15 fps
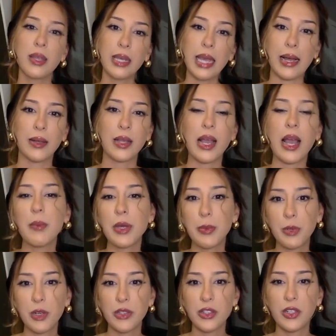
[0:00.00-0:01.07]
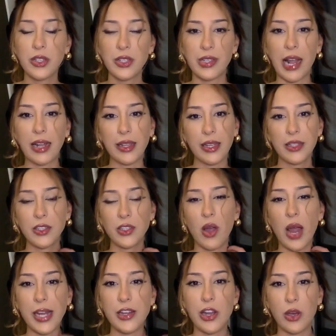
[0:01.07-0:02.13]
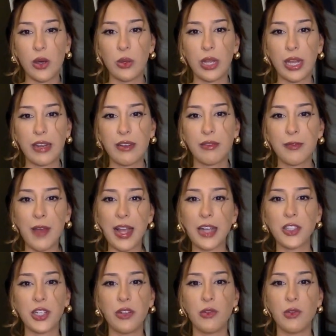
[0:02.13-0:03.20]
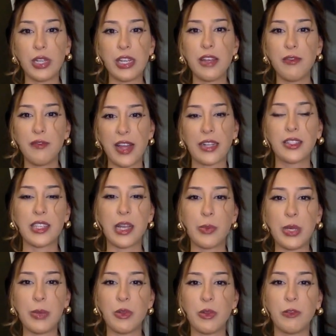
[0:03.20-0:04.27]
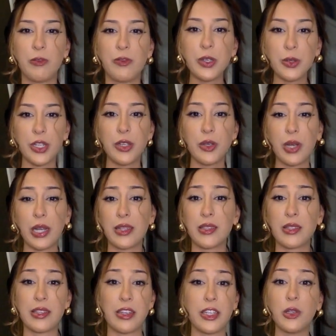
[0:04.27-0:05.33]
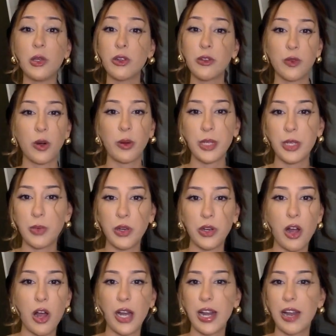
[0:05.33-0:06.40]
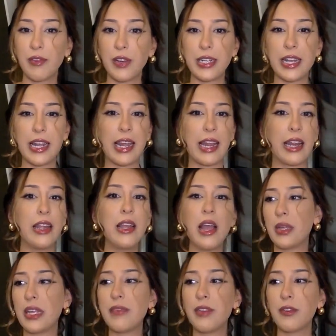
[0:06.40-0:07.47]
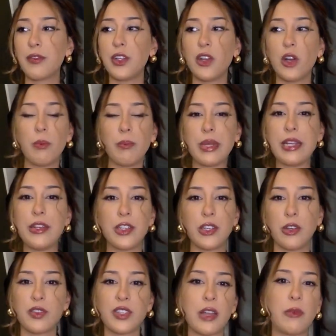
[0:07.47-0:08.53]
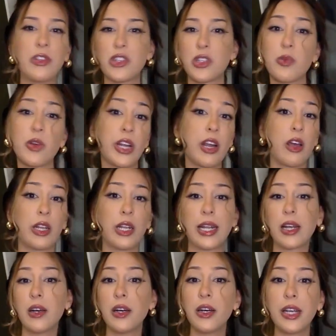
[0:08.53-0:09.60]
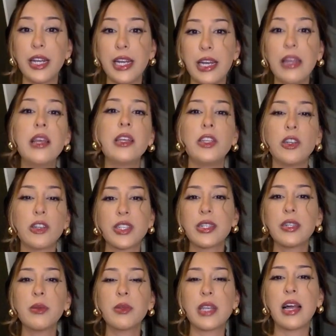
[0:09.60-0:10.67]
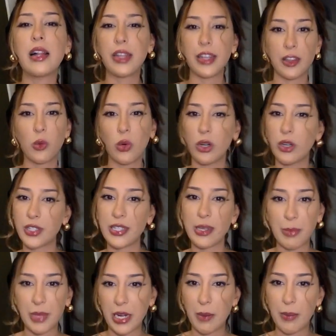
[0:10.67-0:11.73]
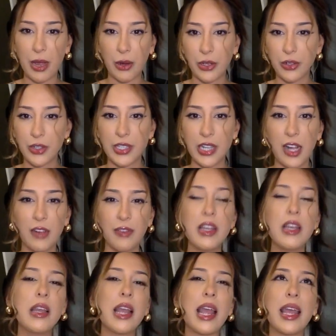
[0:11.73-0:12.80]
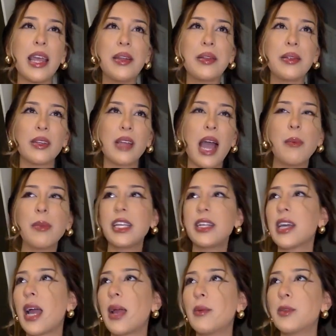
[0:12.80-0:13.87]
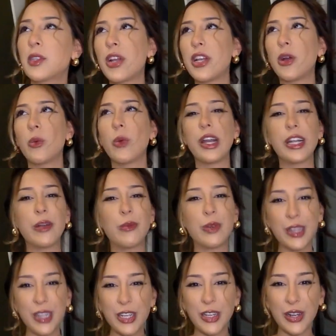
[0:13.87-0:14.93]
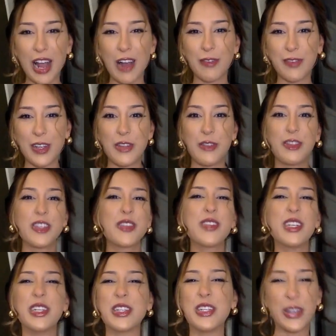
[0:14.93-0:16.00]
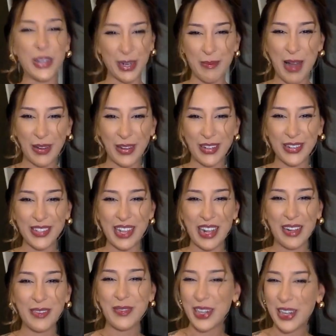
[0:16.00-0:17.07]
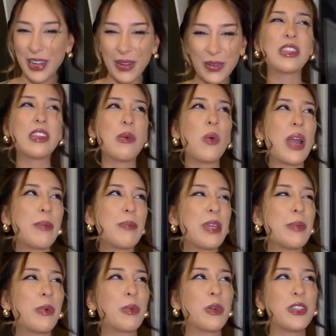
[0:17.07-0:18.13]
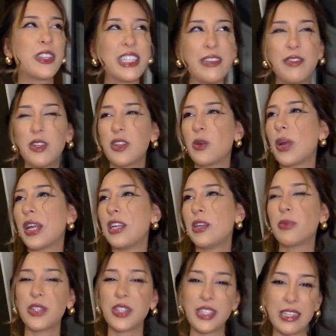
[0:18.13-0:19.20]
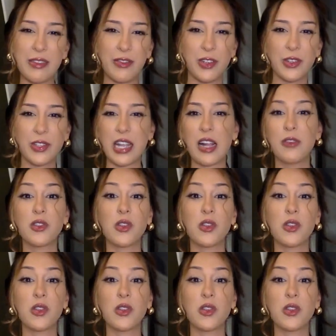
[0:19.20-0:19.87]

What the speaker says: Yeah, I'm a personal stylist. So I know like fashion really affects how people view you. It's the uniform you put on every day. Even if you don't mean to, if someone's just putting on like a hoodie, you're still telling the world something about yourself. And how many times when you're wearing a really good outfit, you just feel good about yourself, you know, the way people perceive you, the way you perceive yourself.